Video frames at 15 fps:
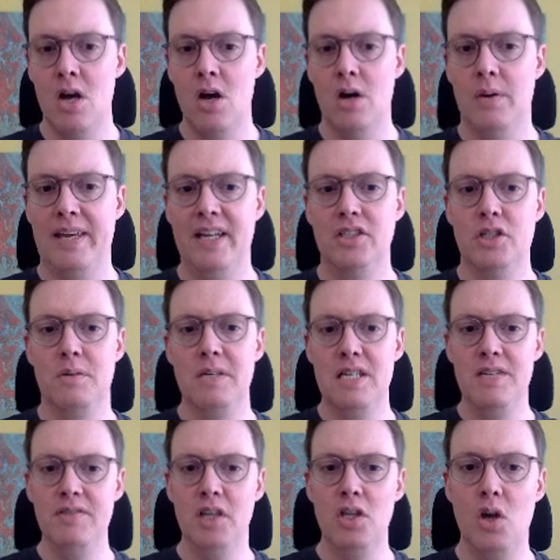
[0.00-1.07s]
Okay, so
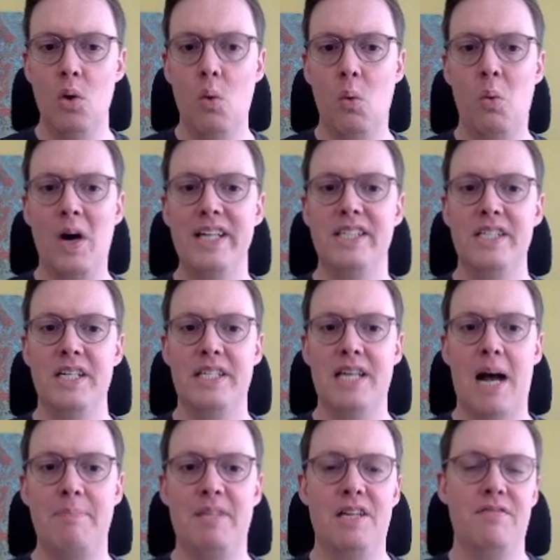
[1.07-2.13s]
even though white's
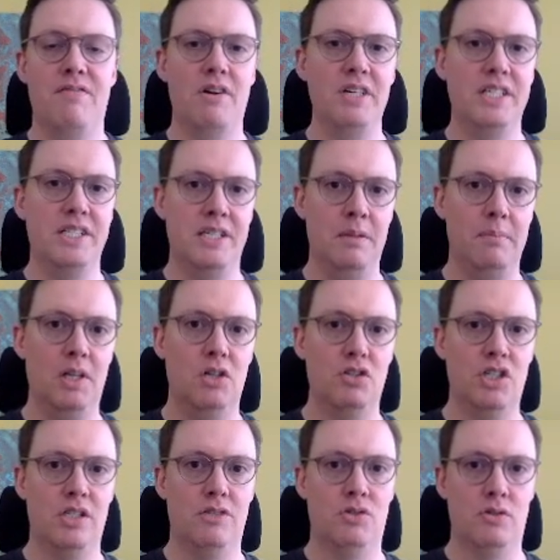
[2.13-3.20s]
adopted a very similar
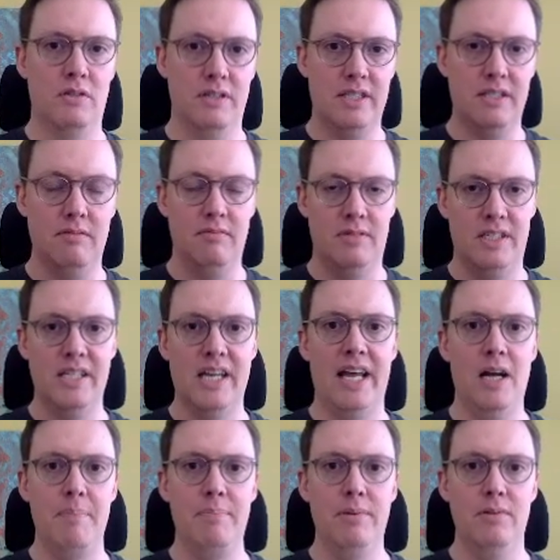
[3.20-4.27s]

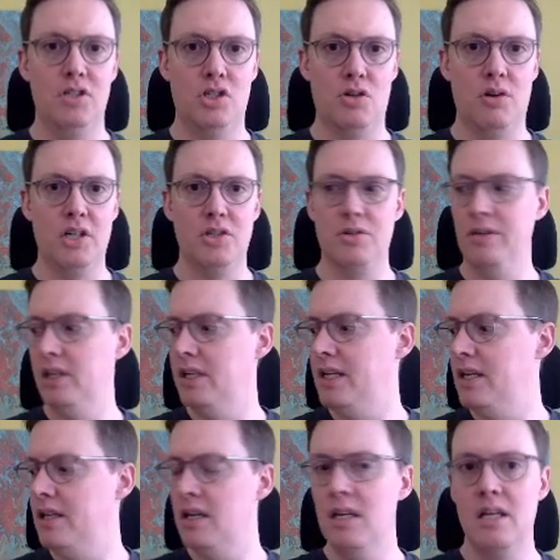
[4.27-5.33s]
setup structurally,